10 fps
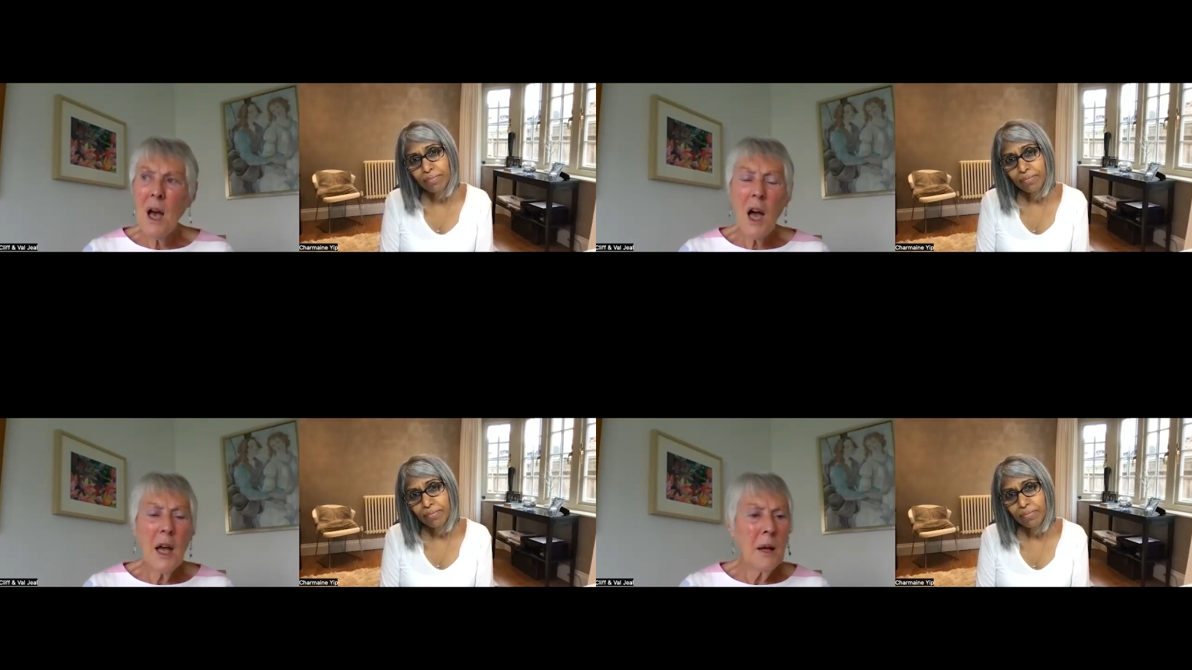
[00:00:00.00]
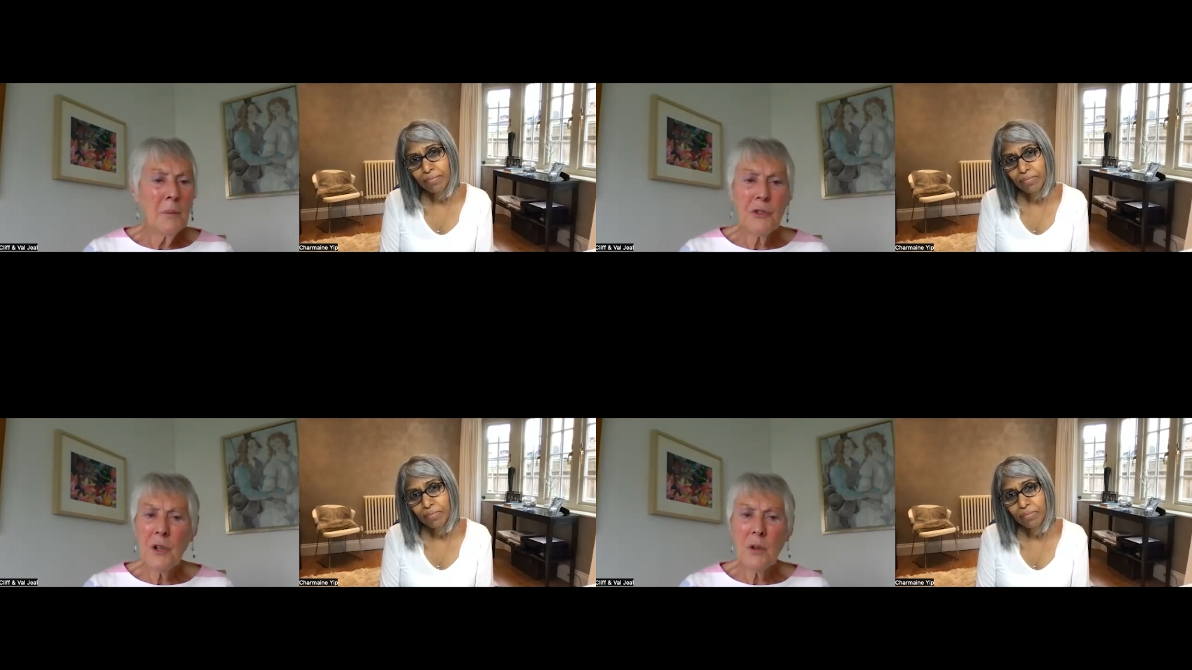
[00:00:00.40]
Speaker 1: I
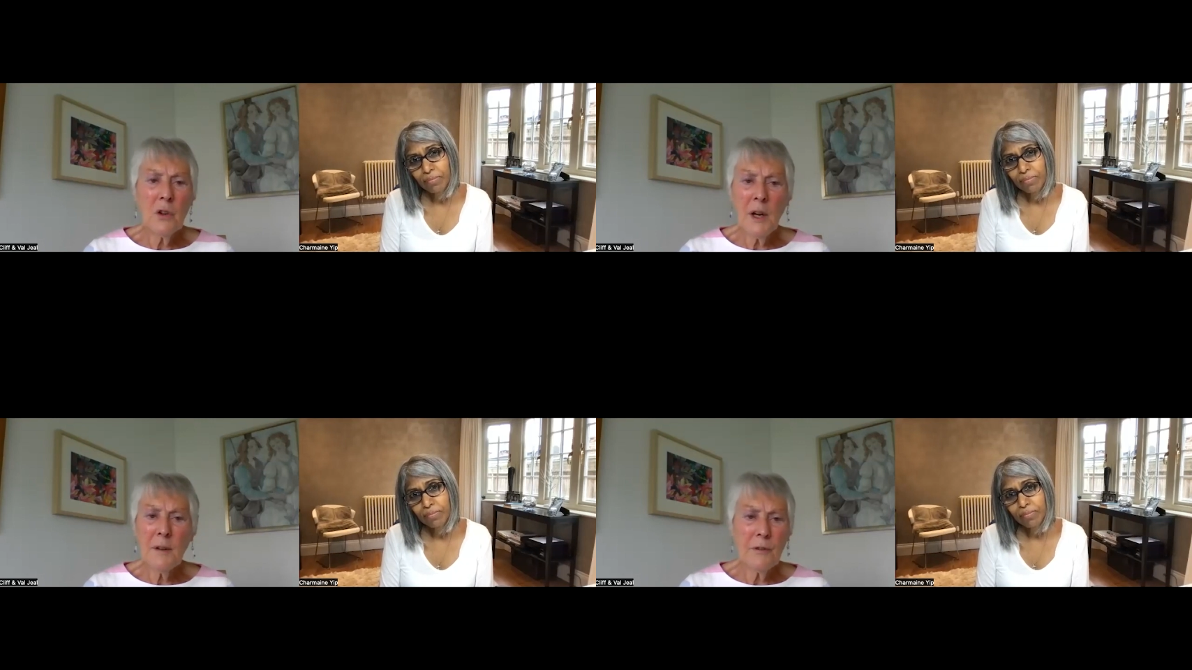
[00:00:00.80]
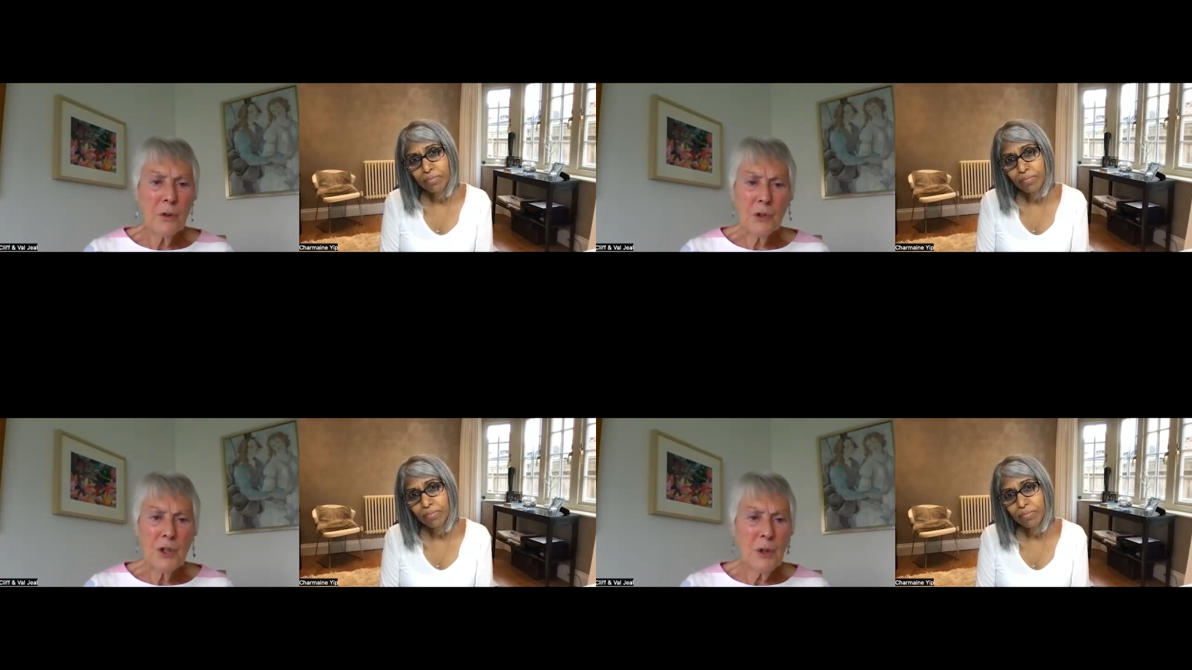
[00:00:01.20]
am so
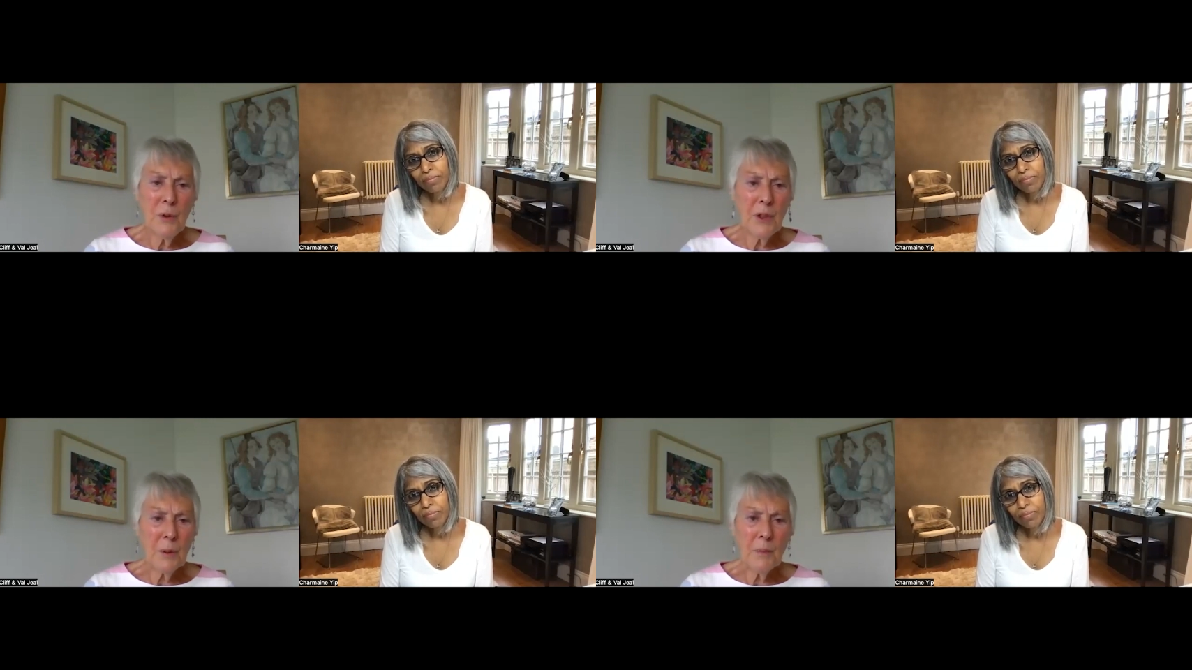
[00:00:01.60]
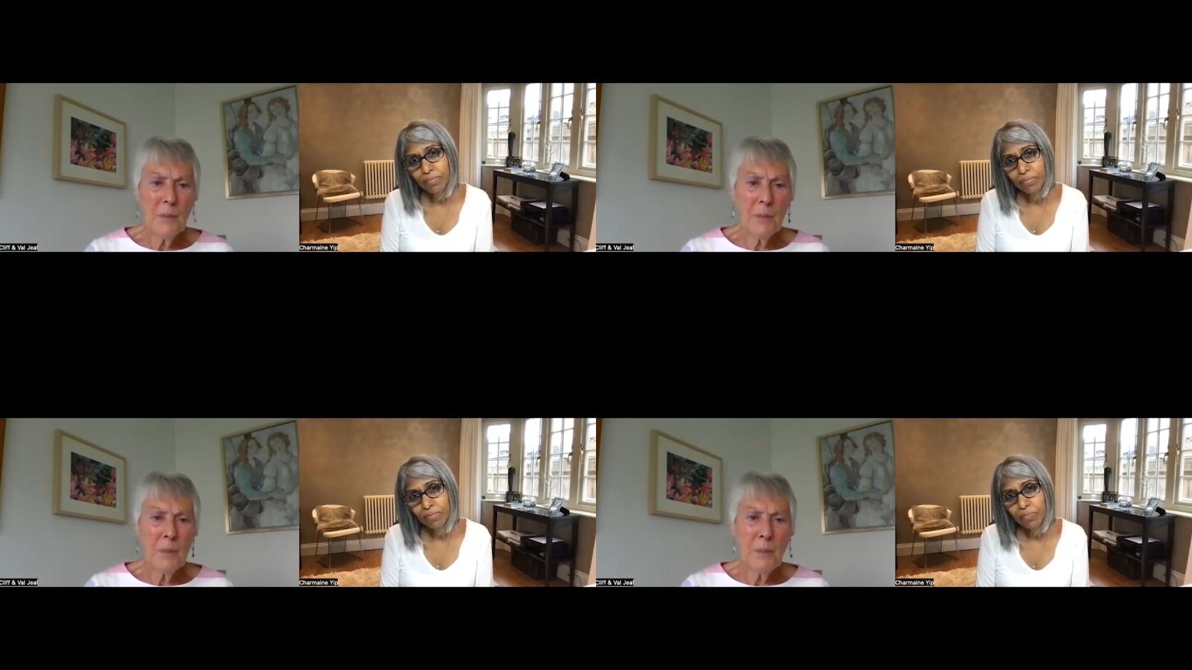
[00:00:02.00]
grateful to
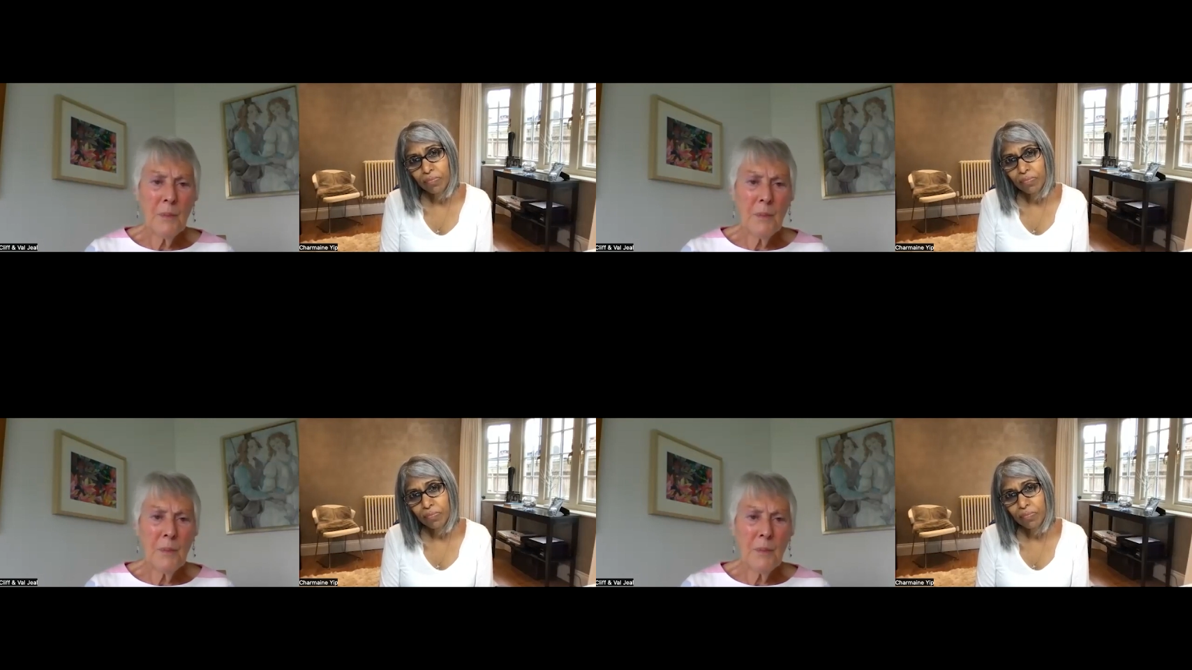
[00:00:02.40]
them.